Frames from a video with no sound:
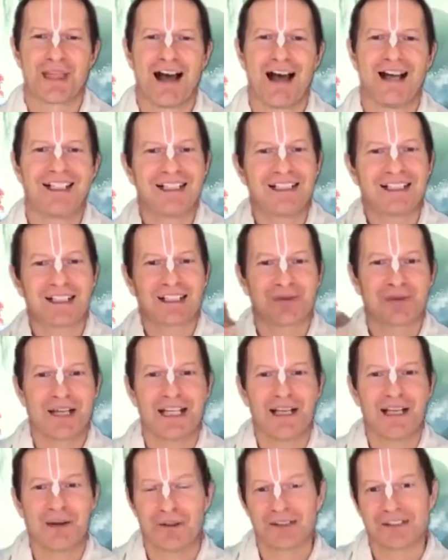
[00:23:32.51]
And in this
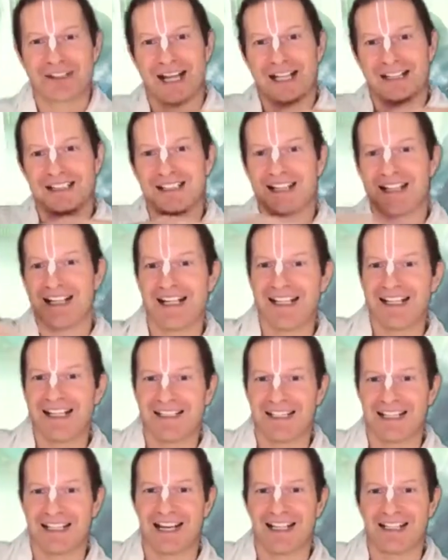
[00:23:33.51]
way, he was dancing and
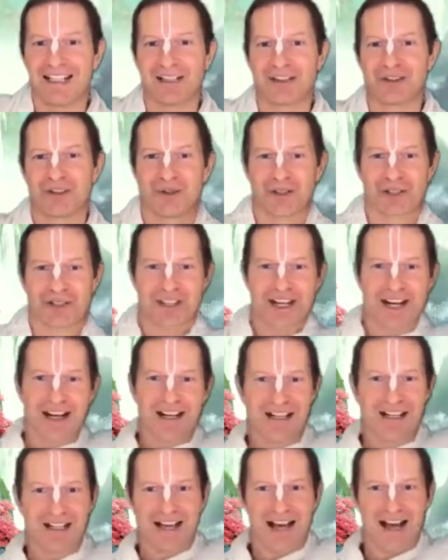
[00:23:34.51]
indicating to Krishna.